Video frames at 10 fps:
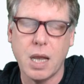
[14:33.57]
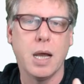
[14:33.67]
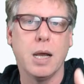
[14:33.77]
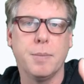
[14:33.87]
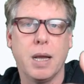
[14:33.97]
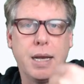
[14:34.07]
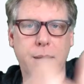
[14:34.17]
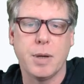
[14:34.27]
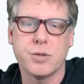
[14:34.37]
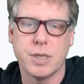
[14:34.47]
an
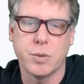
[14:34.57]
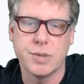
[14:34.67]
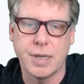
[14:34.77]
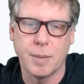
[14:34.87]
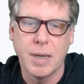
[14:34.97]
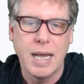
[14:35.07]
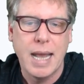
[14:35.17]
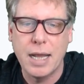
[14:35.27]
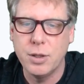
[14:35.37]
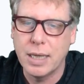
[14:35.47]
email sequence set up,
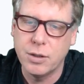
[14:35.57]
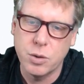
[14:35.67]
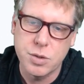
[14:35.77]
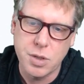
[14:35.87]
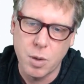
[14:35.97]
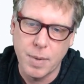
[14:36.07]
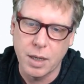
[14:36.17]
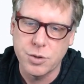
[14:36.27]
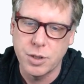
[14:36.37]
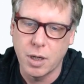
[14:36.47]
and you can do so much.